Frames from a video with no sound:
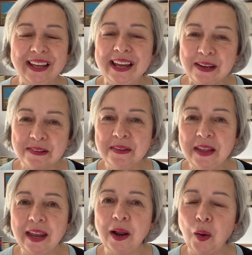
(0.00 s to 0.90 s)
Isn't
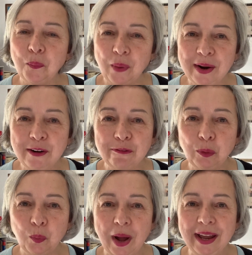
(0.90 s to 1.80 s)
that a wonderful
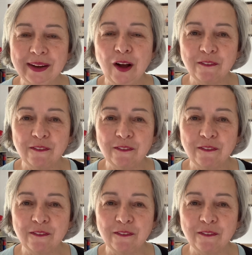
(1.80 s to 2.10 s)
way of